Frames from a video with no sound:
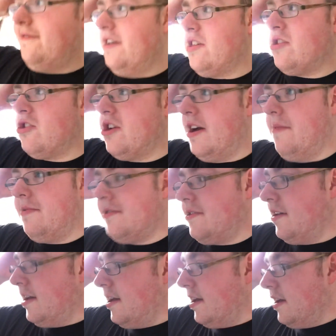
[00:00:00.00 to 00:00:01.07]
fish and chips
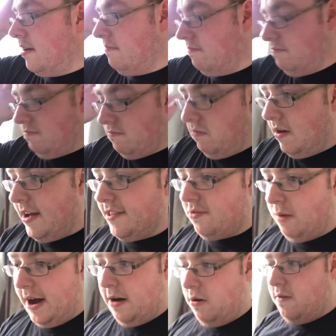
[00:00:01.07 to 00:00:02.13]
as
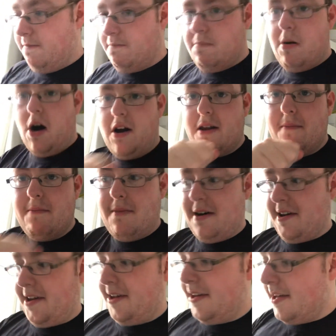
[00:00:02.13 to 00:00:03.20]
well, pardon
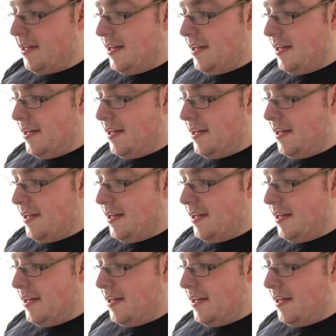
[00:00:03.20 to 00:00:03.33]
my,